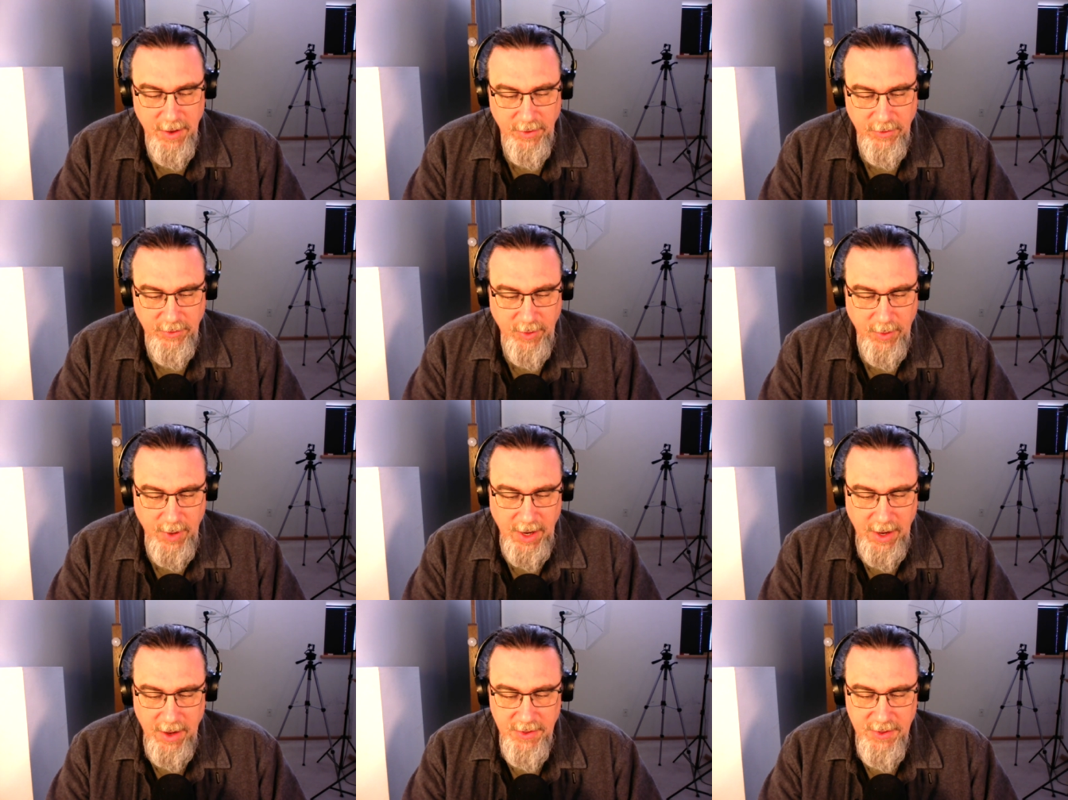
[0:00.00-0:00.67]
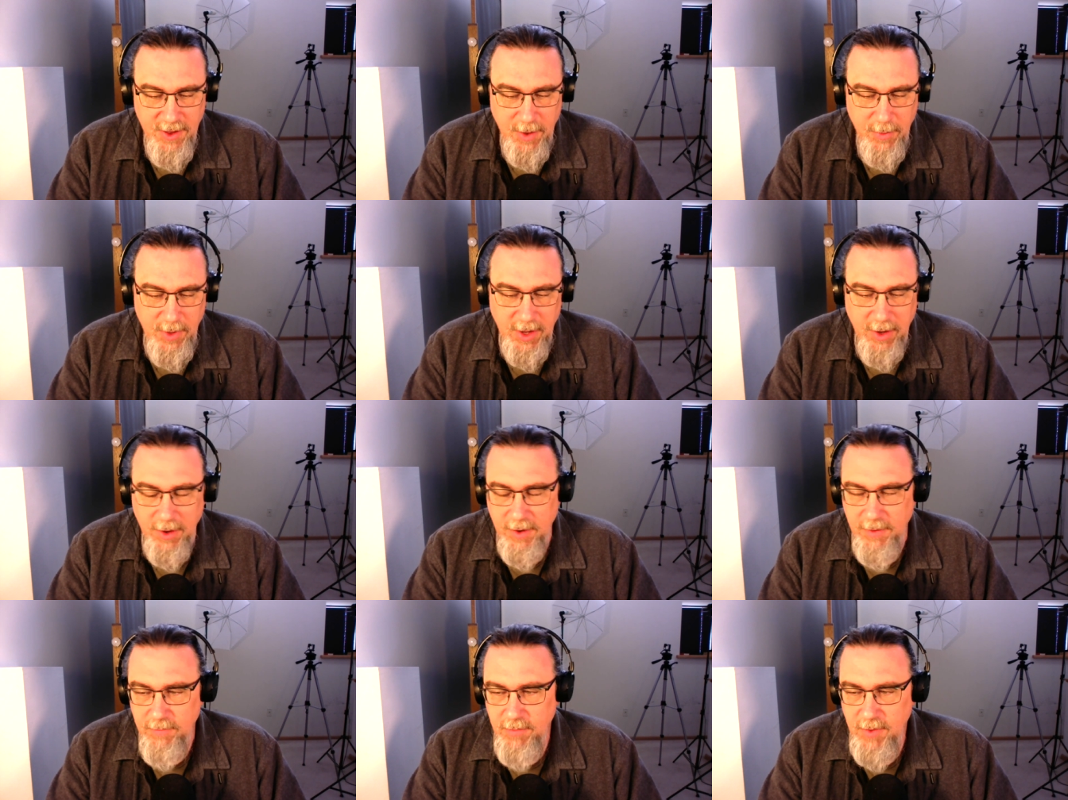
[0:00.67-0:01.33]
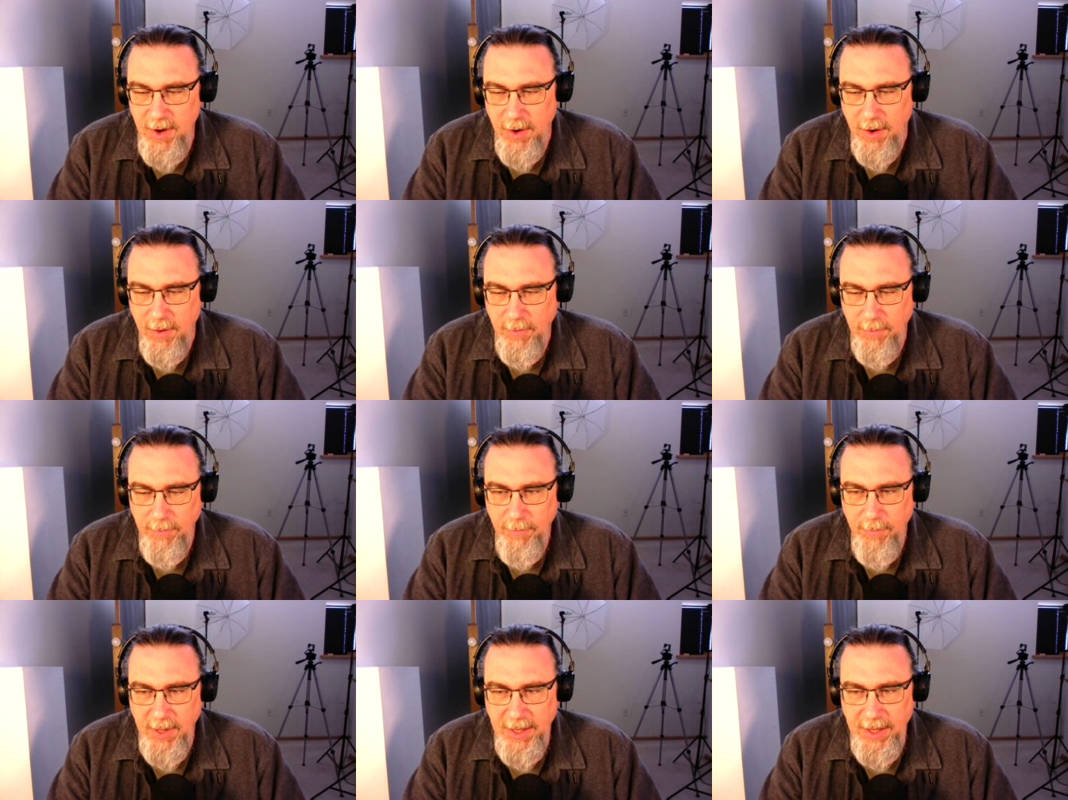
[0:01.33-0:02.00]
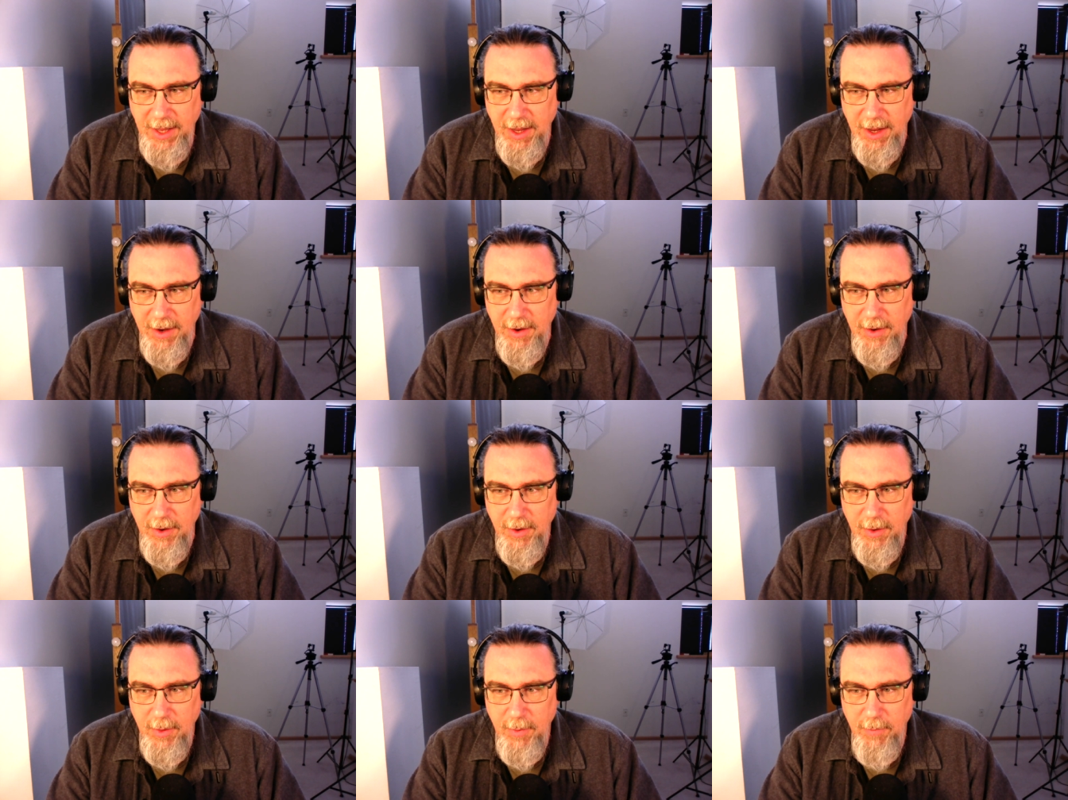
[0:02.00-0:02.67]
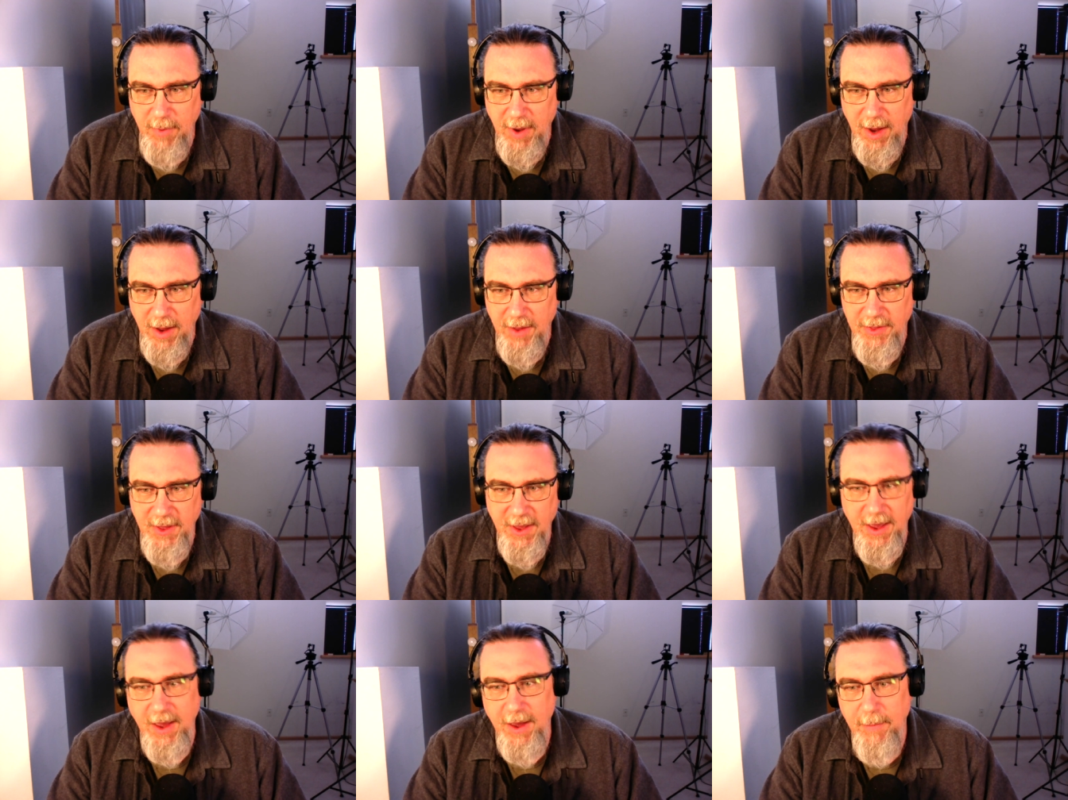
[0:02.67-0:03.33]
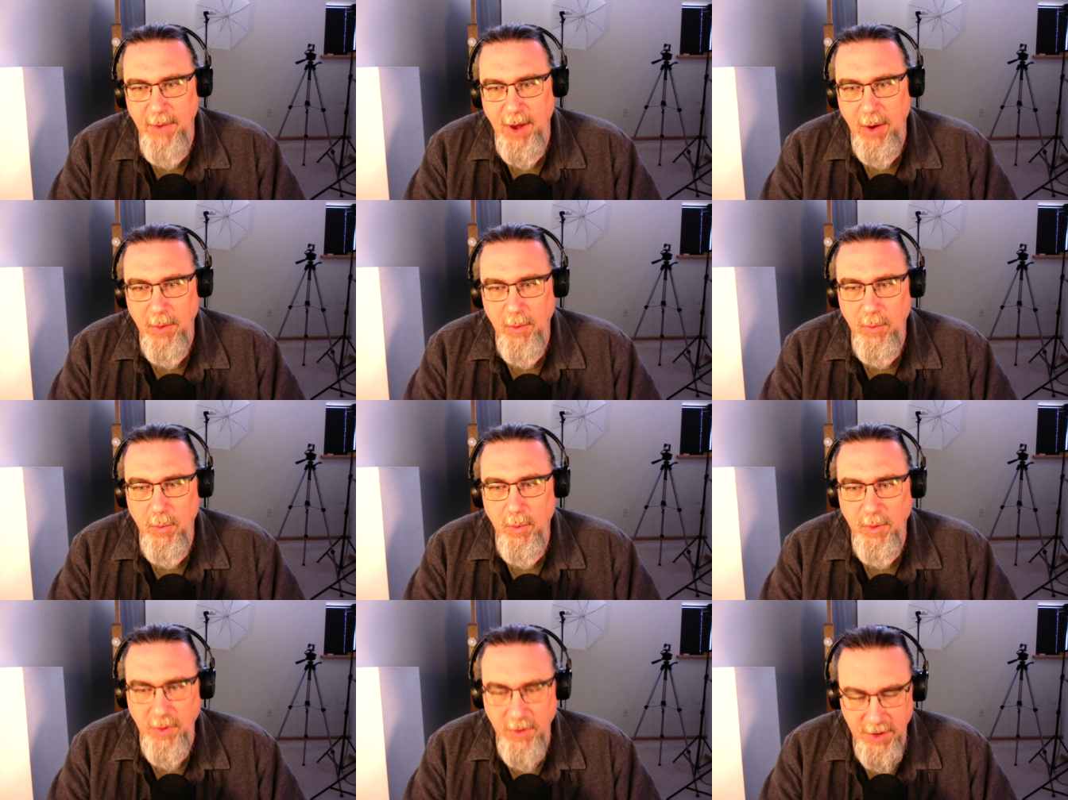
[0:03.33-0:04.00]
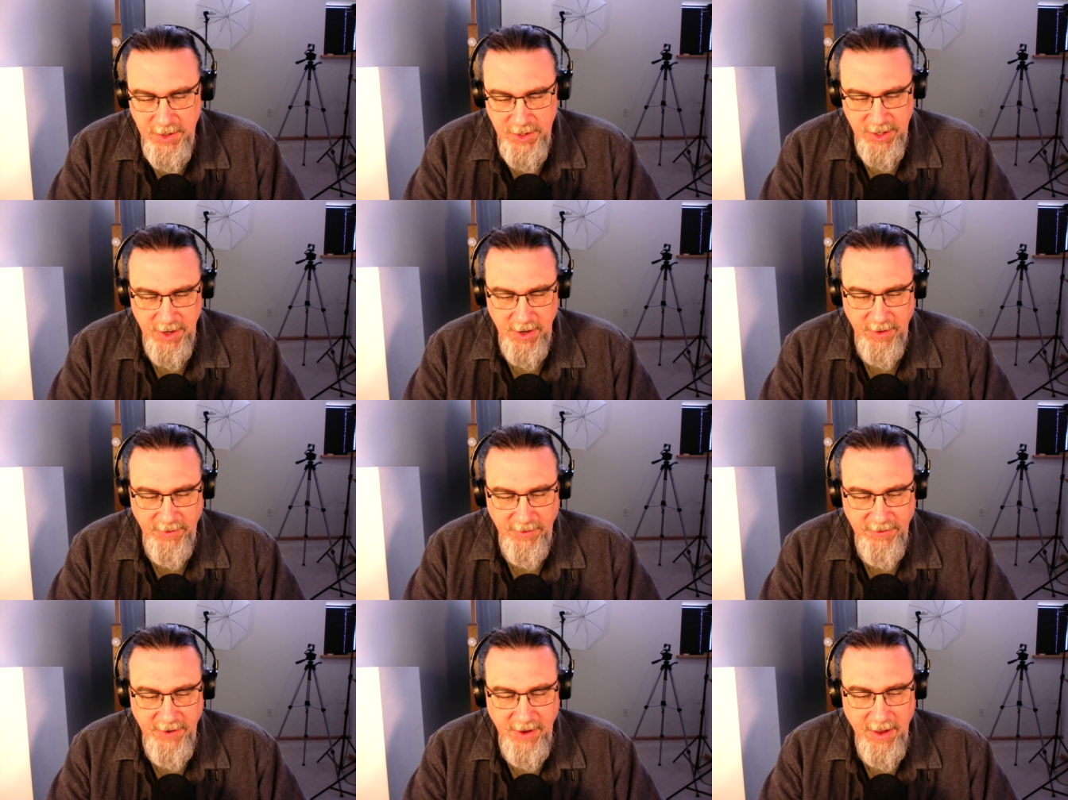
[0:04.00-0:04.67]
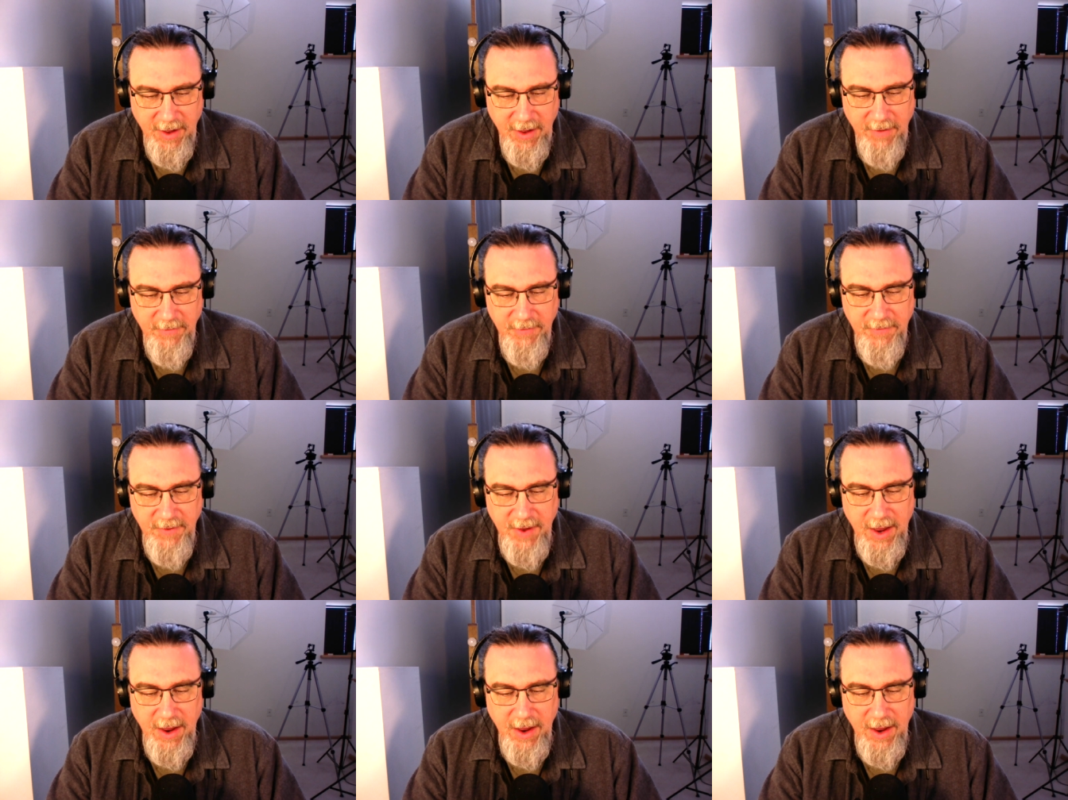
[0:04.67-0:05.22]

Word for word: So I thought we could, you know, begin by thinking about religion itself.